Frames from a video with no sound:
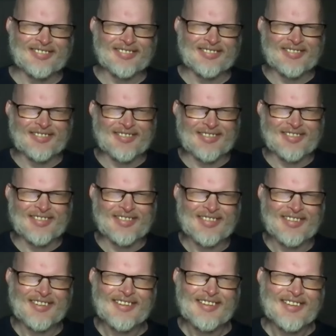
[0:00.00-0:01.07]
this is our
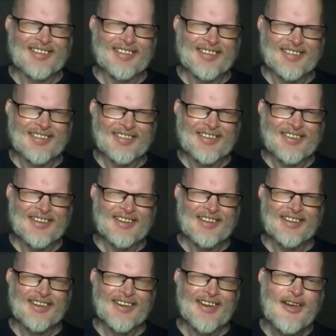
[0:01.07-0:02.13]
path.
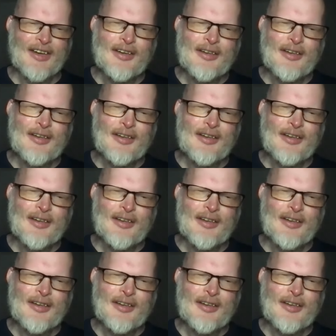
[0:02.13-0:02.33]
I